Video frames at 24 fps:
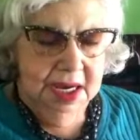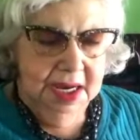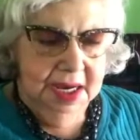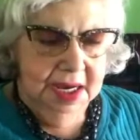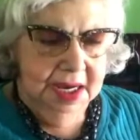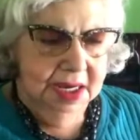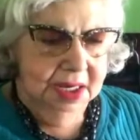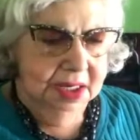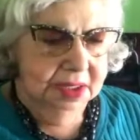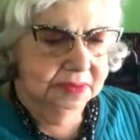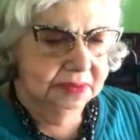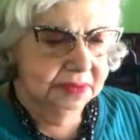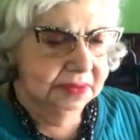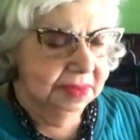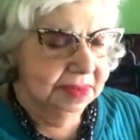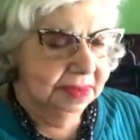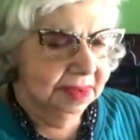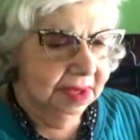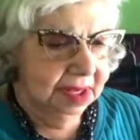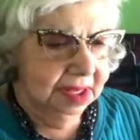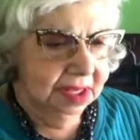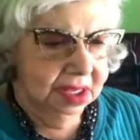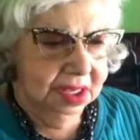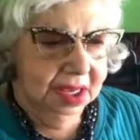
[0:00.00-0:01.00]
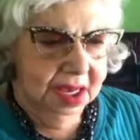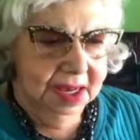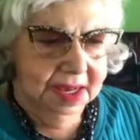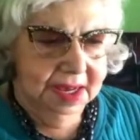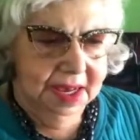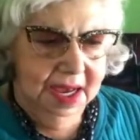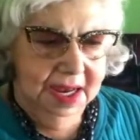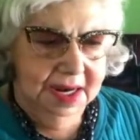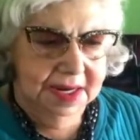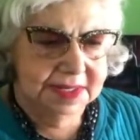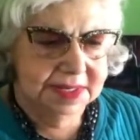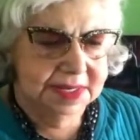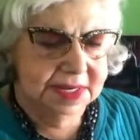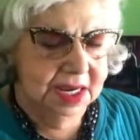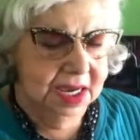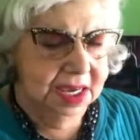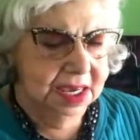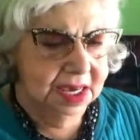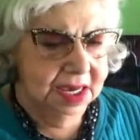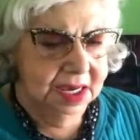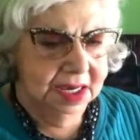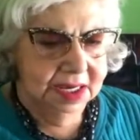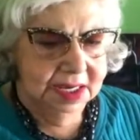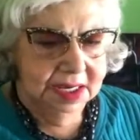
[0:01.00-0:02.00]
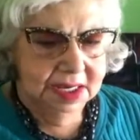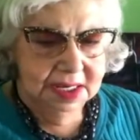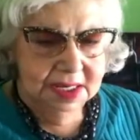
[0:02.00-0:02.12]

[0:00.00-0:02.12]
Um, I got to tell you,